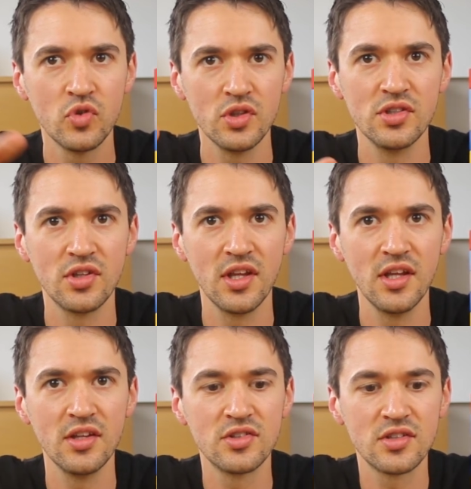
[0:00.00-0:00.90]
This is the
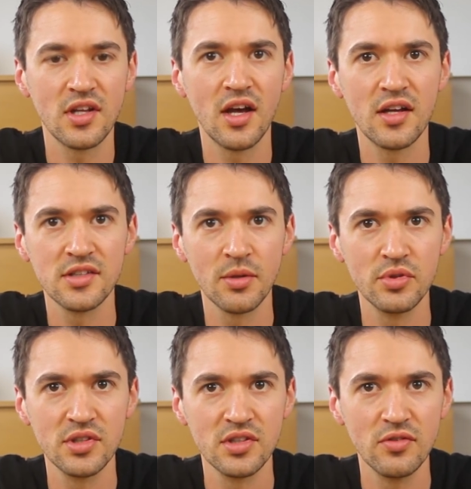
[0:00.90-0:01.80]
starting
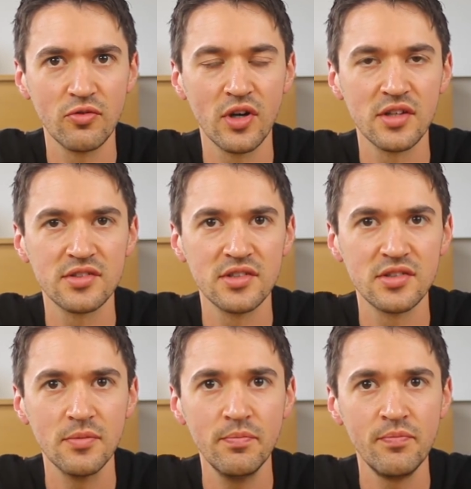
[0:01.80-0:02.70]
position for our
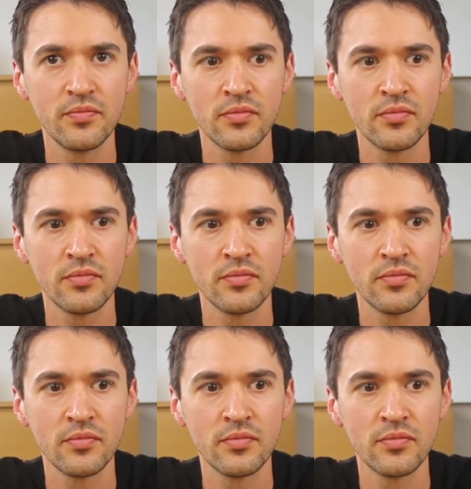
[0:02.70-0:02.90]
system.